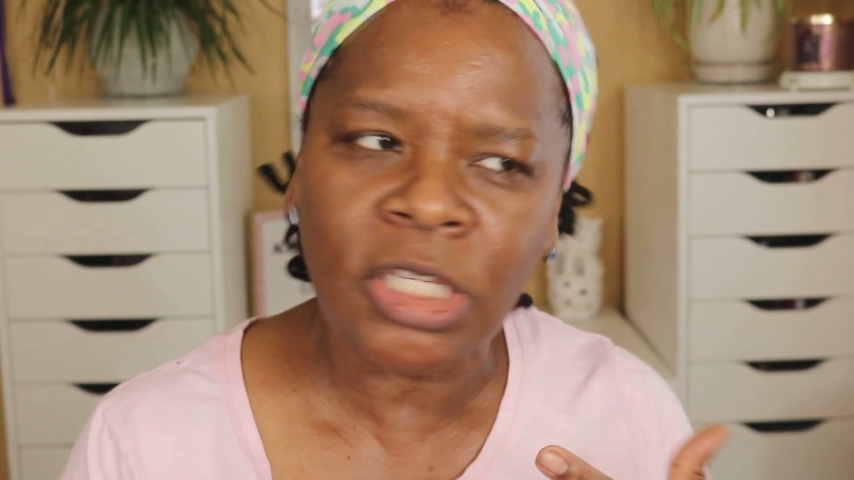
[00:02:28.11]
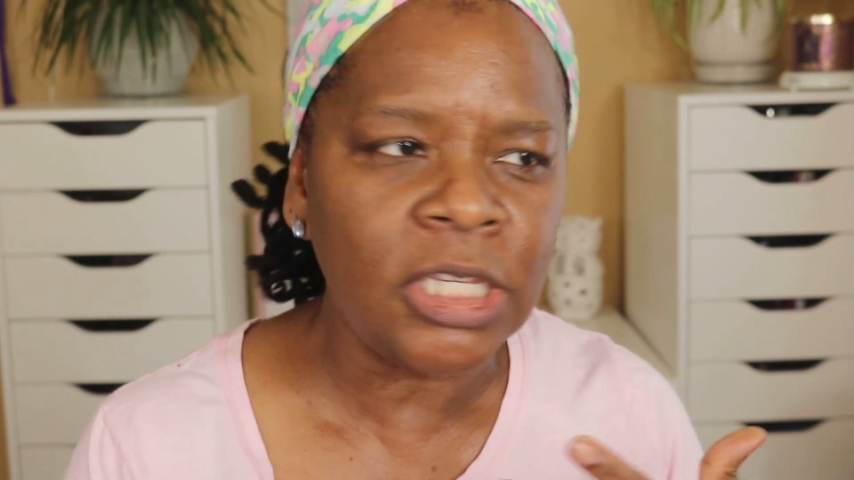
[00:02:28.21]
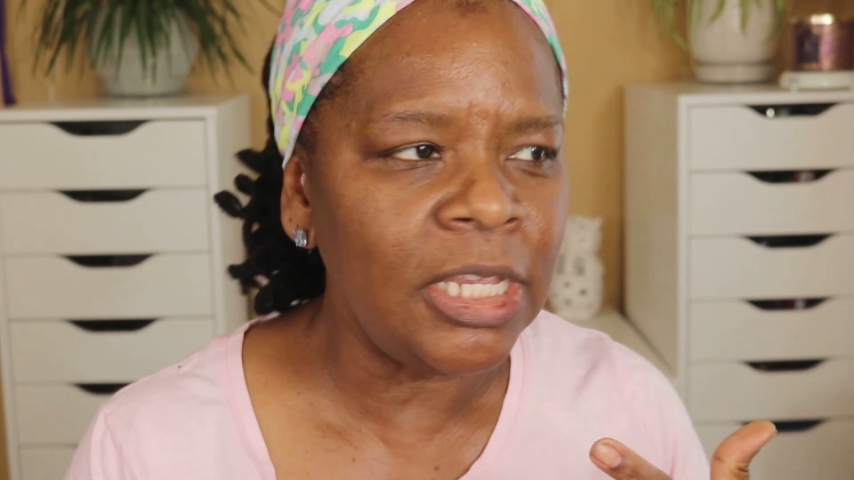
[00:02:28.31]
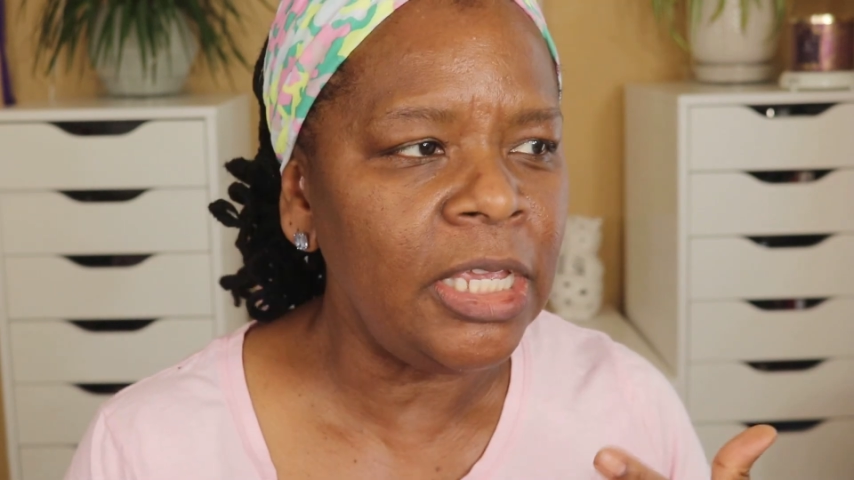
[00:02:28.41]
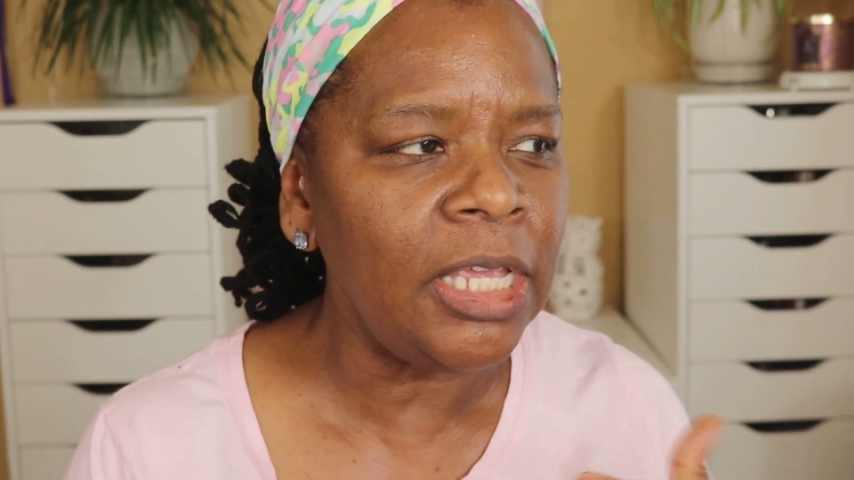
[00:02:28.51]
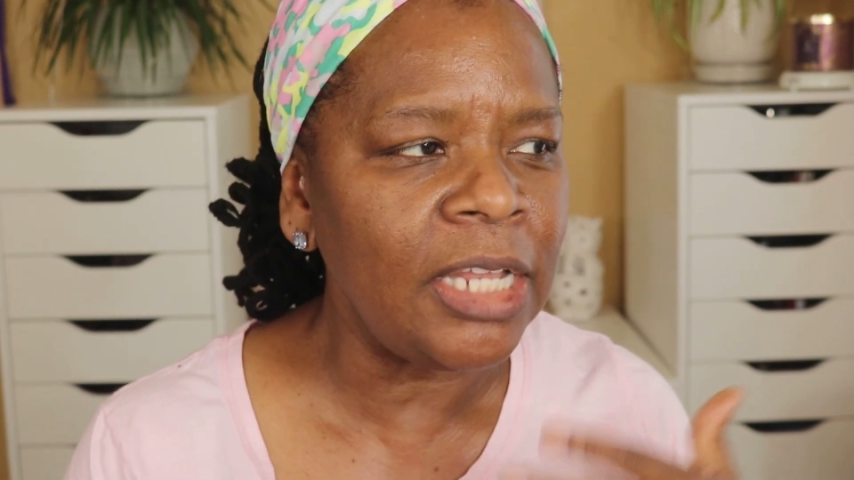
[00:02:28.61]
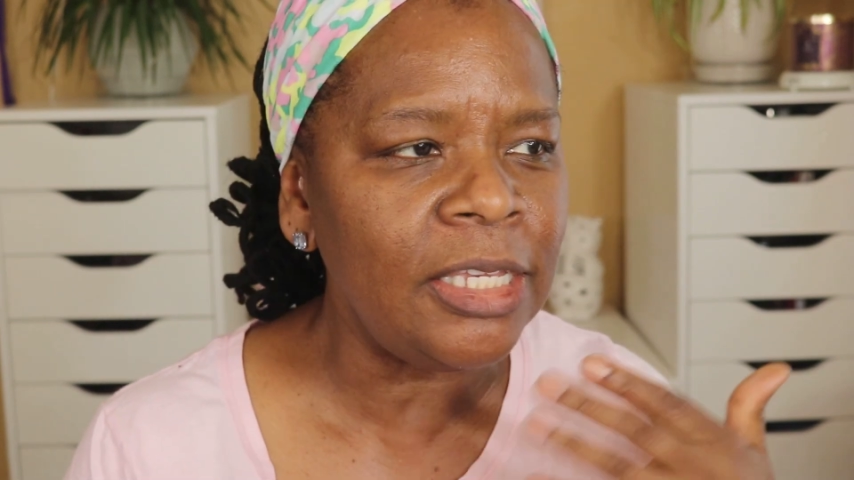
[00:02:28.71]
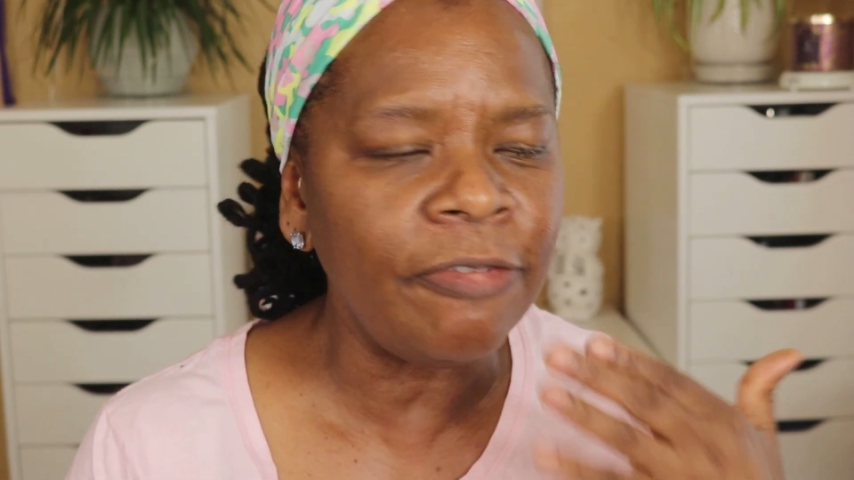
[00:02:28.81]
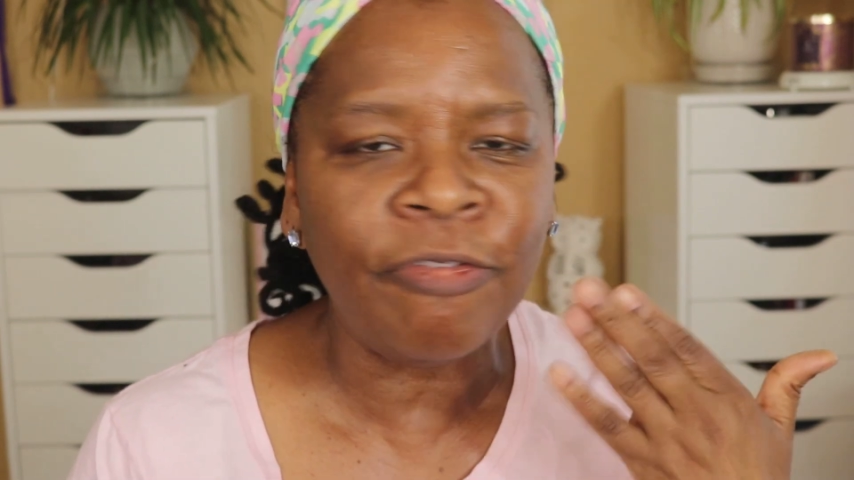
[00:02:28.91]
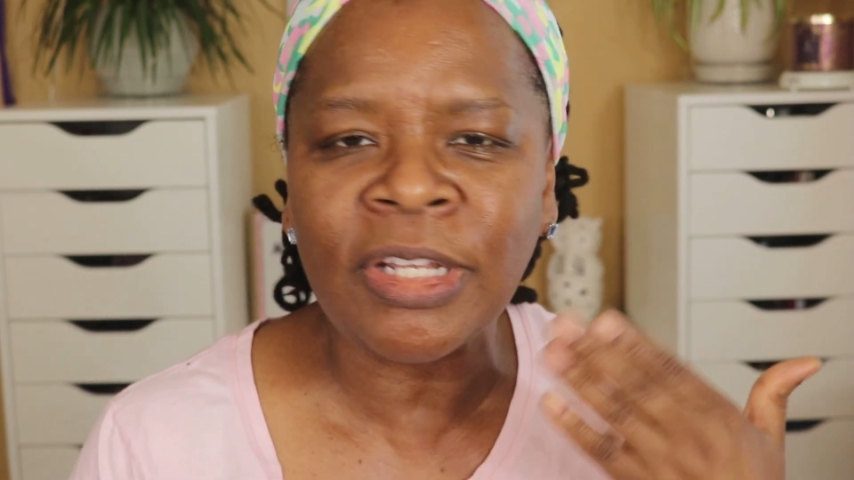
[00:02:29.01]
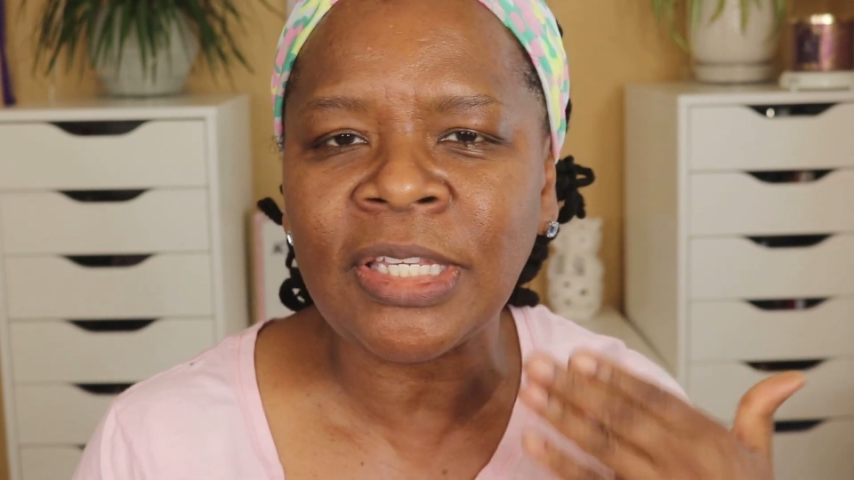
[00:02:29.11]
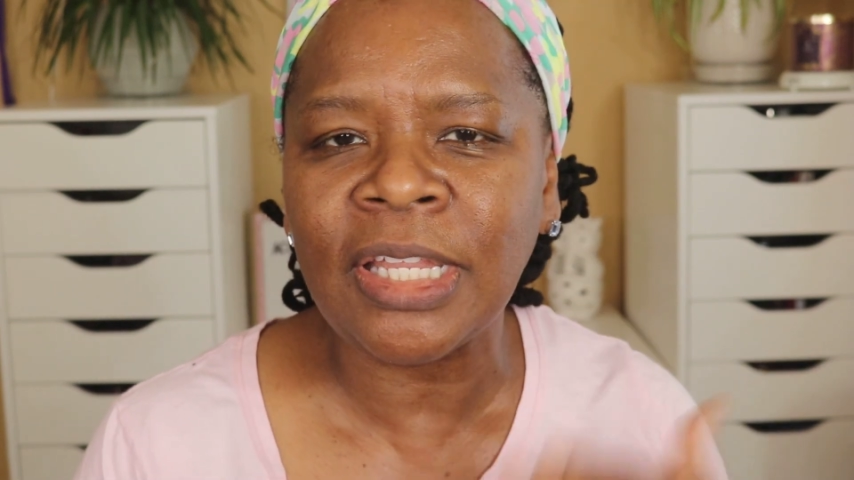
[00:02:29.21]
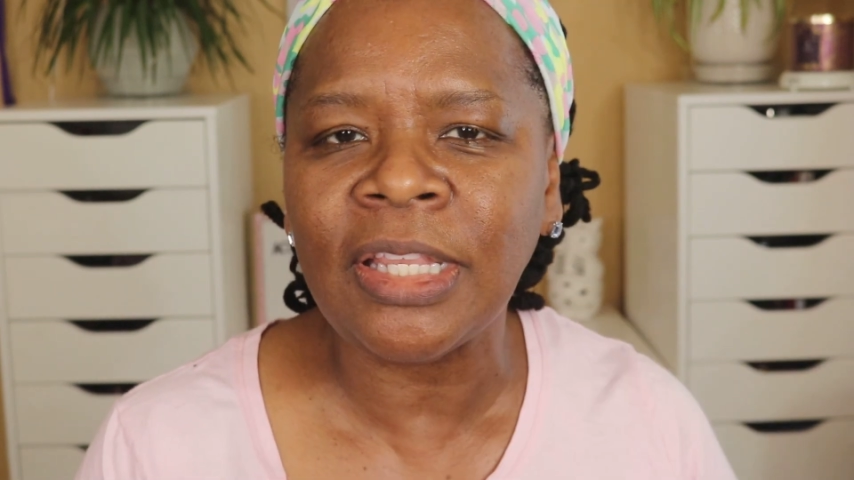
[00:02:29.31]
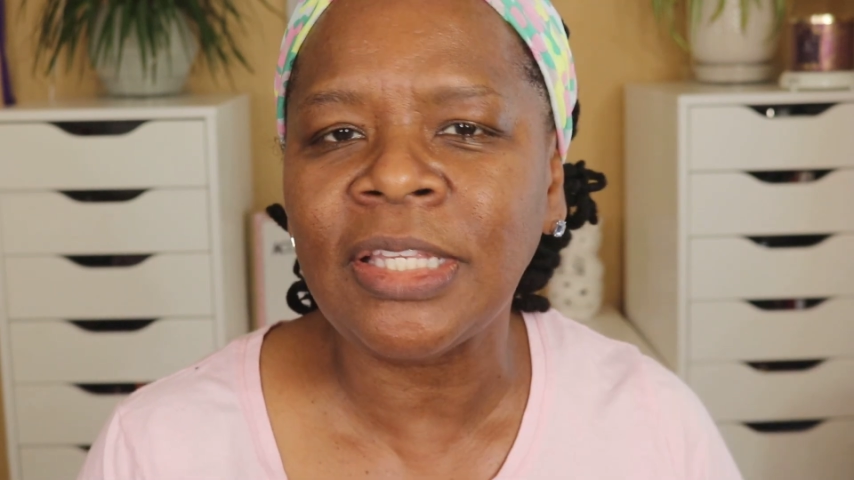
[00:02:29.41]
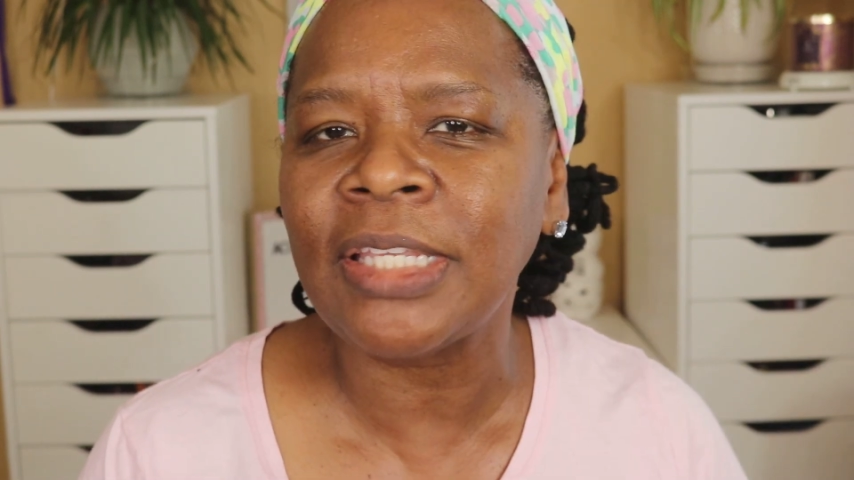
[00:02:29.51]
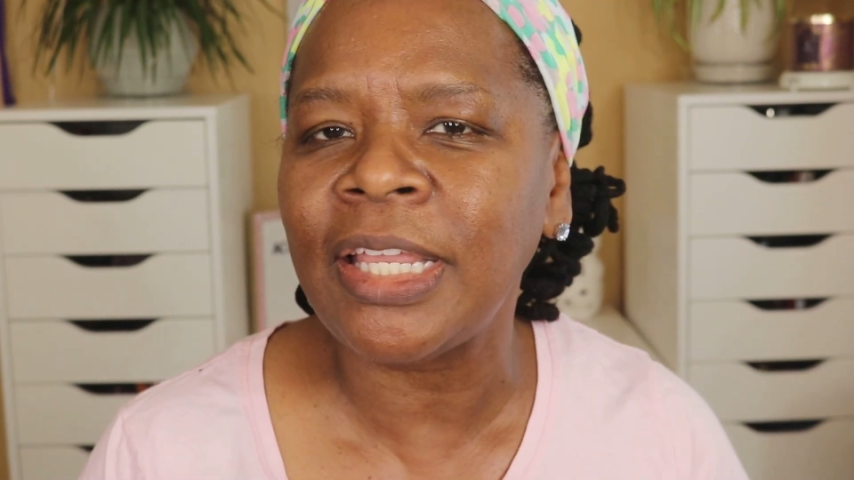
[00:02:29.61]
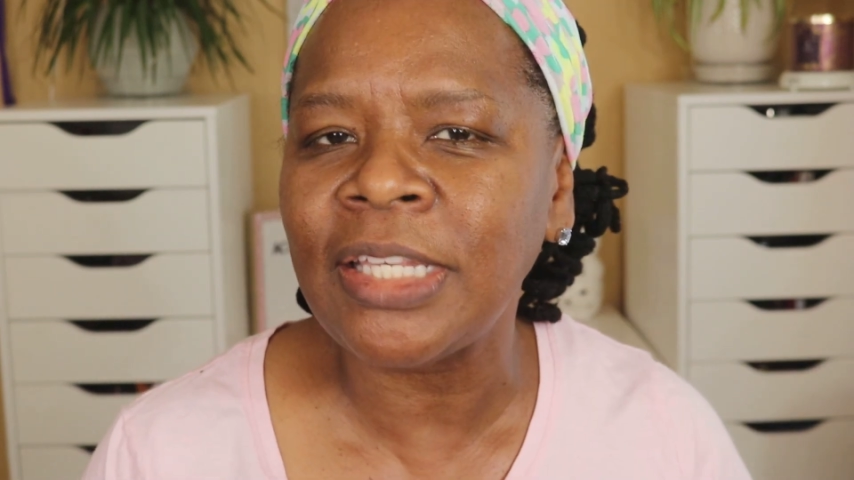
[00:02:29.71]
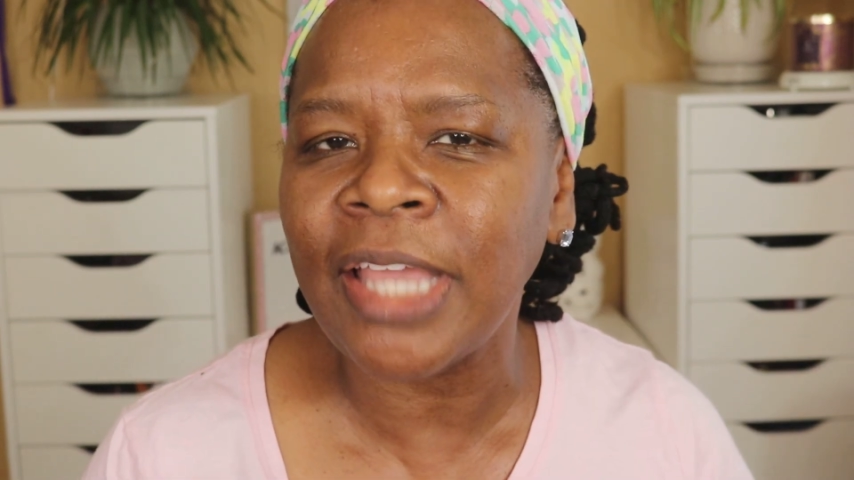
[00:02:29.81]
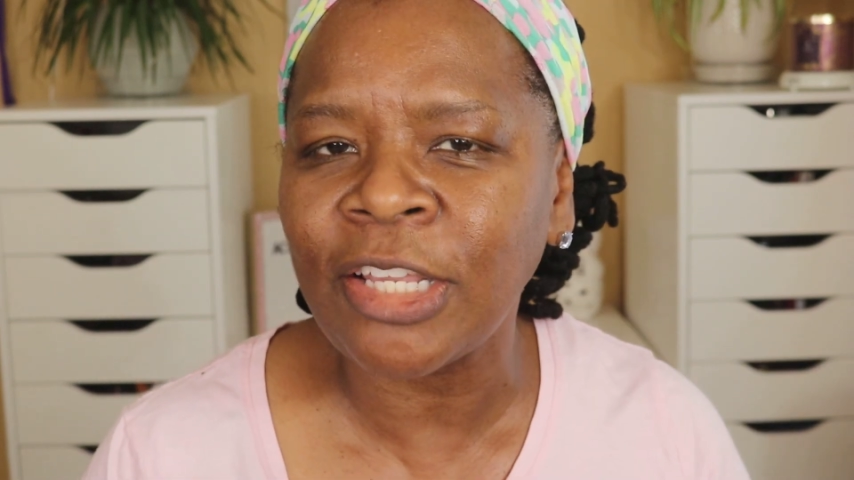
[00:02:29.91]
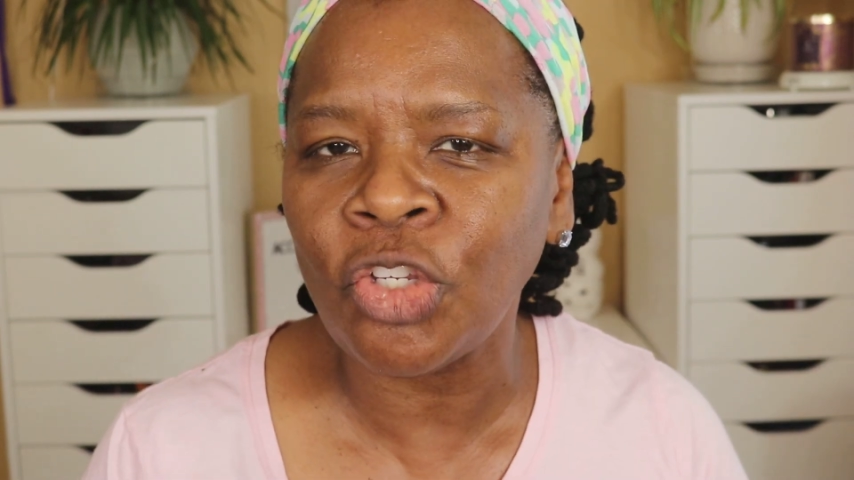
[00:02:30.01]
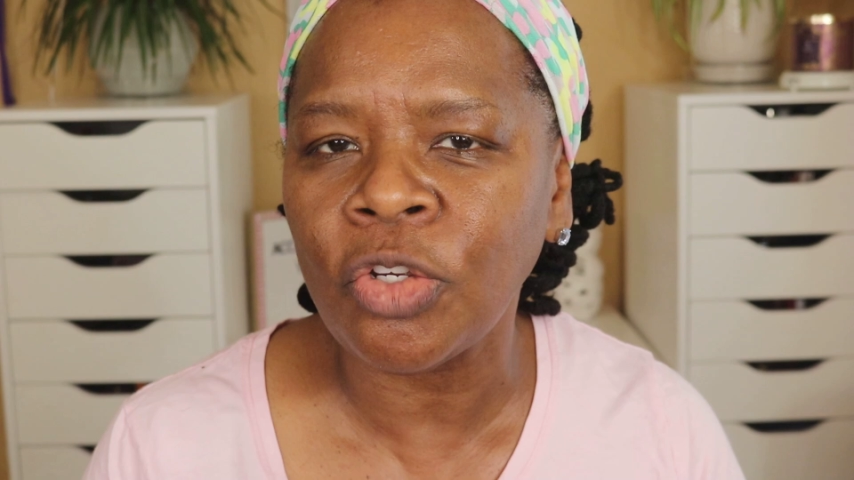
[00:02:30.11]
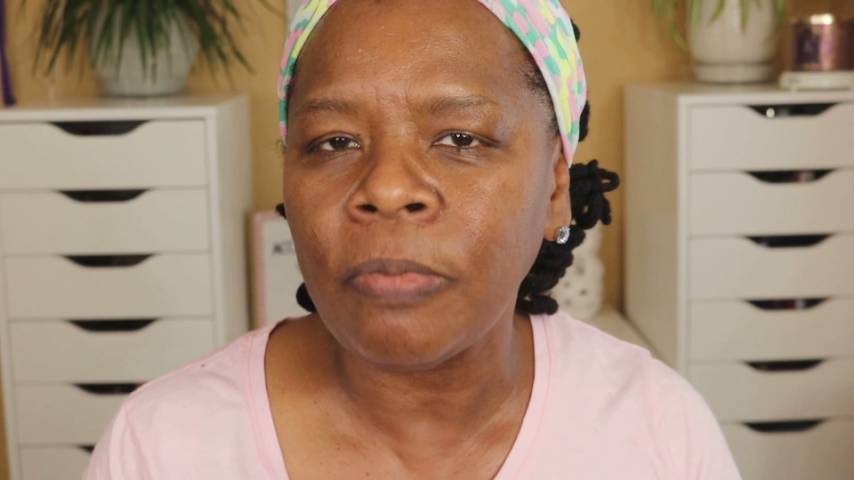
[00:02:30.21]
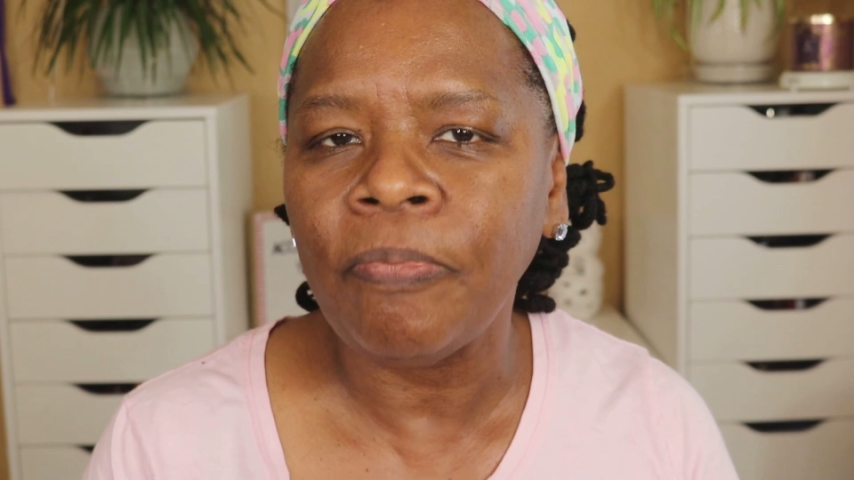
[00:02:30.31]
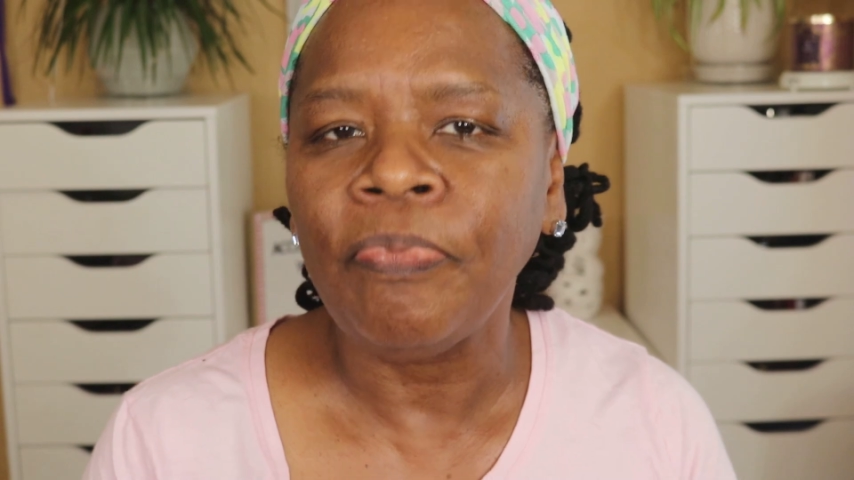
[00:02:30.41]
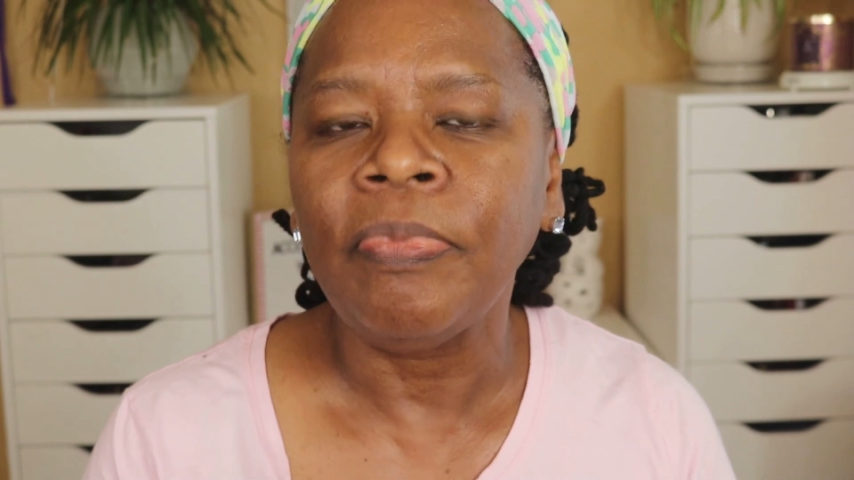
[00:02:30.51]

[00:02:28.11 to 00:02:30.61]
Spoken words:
see a difference in the skin texture.